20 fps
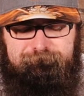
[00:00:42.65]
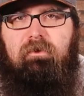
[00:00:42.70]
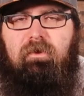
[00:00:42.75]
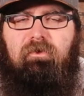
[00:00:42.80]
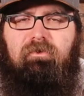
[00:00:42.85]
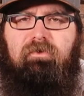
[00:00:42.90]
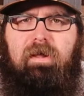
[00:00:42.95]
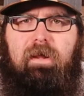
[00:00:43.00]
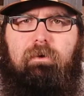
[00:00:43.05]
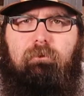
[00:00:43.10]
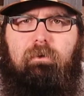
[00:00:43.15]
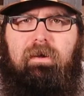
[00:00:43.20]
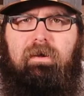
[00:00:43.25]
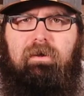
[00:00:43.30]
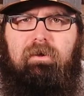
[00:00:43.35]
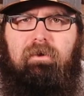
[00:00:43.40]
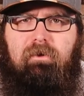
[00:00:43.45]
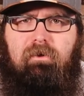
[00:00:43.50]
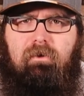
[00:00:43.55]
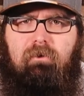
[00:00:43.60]
This guy
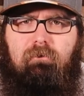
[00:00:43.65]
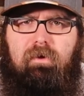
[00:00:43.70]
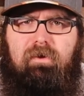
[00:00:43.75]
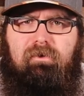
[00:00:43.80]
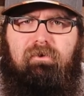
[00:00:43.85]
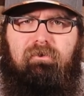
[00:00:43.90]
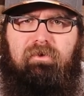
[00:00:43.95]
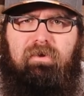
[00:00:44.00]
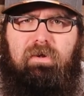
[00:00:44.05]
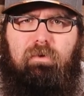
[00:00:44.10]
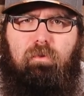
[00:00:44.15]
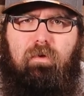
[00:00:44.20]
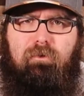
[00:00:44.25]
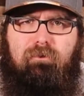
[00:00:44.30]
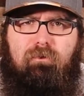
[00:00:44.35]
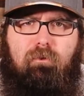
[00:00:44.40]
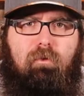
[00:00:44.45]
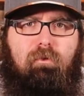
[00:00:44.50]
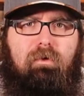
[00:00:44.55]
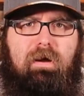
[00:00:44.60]
right here ranges anywhere
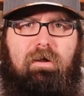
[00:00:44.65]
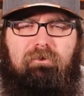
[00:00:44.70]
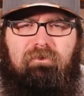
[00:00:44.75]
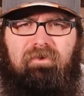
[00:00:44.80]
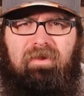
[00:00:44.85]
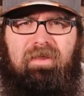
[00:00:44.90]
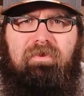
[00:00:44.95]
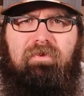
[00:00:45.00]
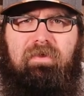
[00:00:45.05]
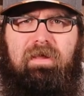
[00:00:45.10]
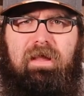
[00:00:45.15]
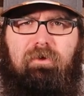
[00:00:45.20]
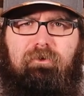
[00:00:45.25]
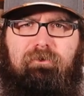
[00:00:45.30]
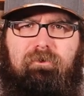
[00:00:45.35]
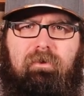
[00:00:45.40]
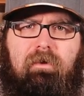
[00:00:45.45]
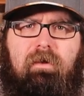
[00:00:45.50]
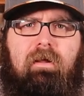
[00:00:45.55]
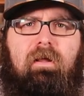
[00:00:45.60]
from around
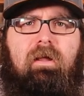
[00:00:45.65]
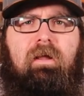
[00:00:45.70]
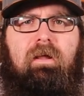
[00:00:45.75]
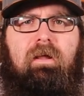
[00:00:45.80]
10,000